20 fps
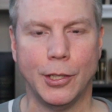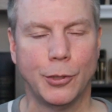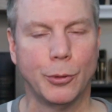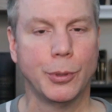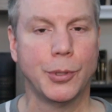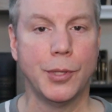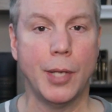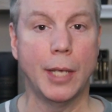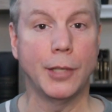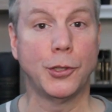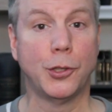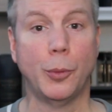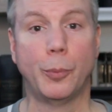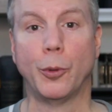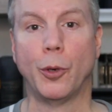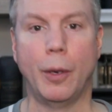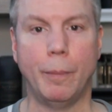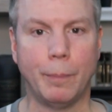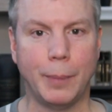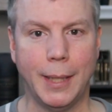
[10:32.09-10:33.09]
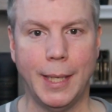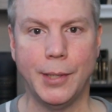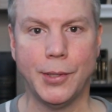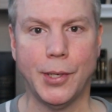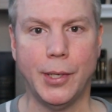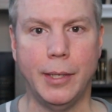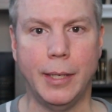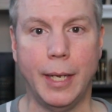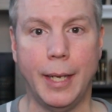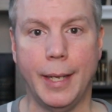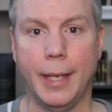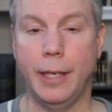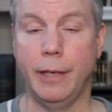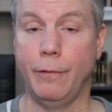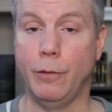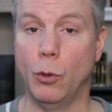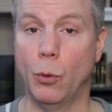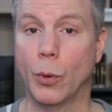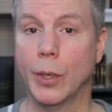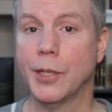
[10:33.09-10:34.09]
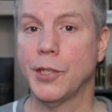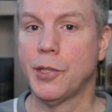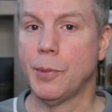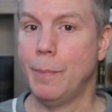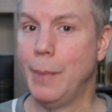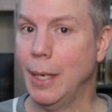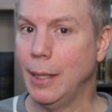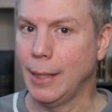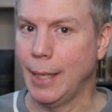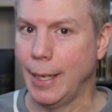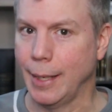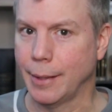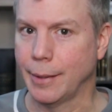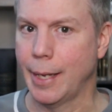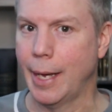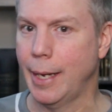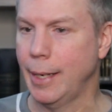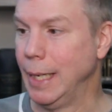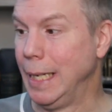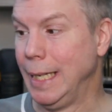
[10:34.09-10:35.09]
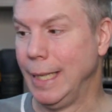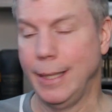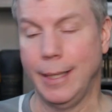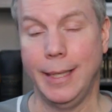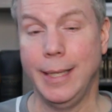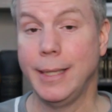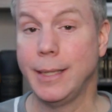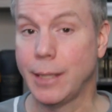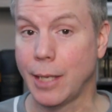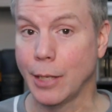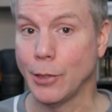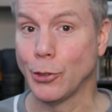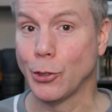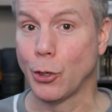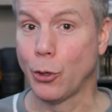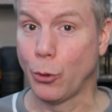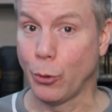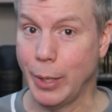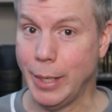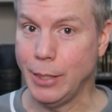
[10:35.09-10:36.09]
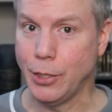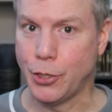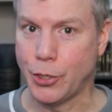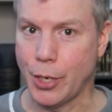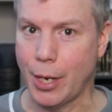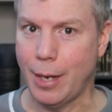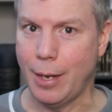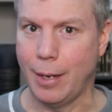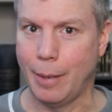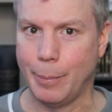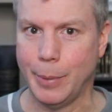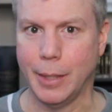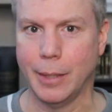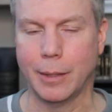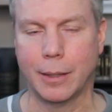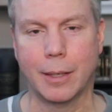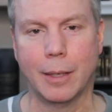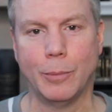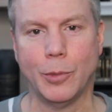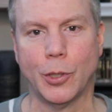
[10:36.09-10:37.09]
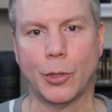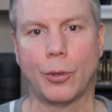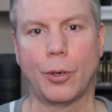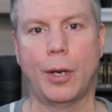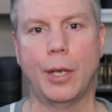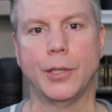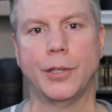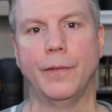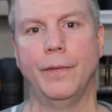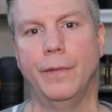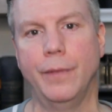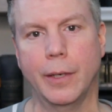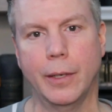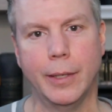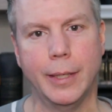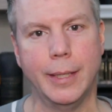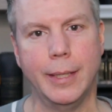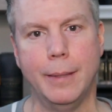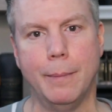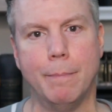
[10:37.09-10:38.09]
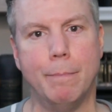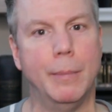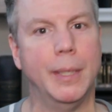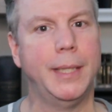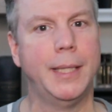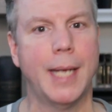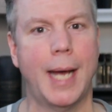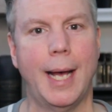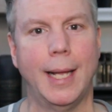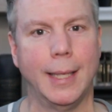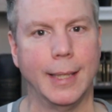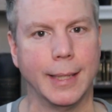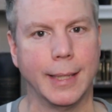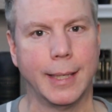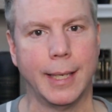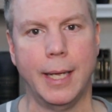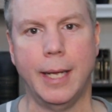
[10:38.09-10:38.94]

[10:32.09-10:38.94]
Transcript: So it's not super unpleasant, and if you want to smell like that, it does a great job. It comes across very metallic.